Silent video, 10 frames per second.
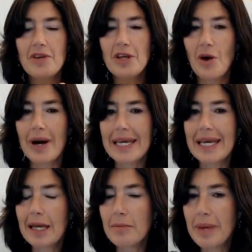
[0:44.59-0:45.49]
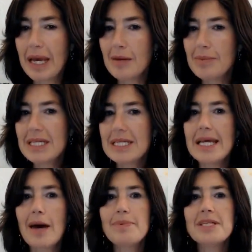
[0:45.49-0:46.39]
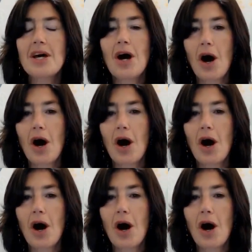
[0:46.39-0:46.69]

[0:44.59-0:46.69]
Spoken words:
again, baby steps